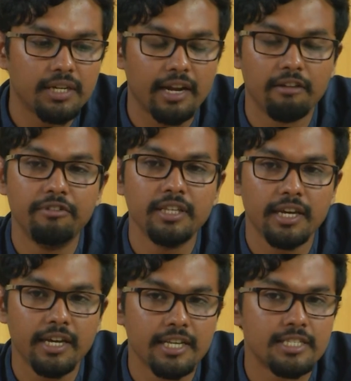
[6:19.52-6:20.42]
and
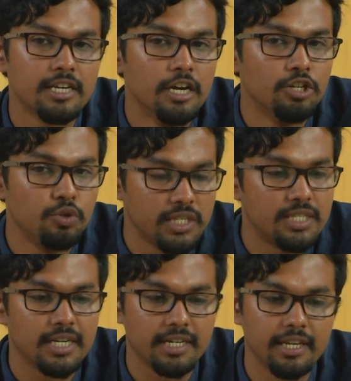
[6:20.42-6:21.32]
everything is
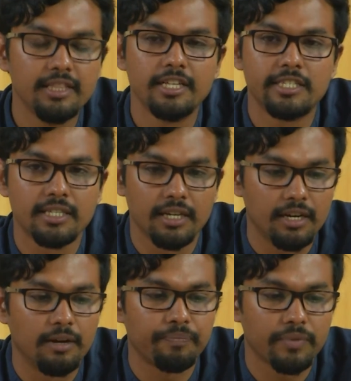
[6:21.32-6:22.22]
twisted in this
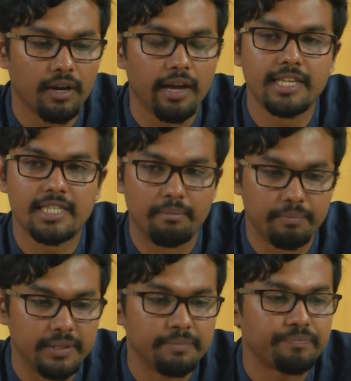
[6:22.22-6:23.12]

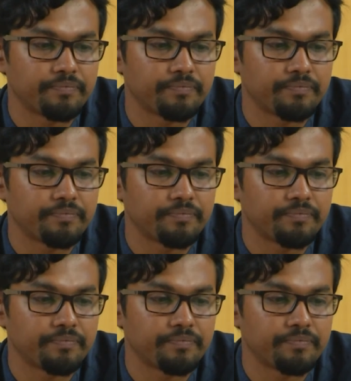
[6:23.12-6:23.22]
example.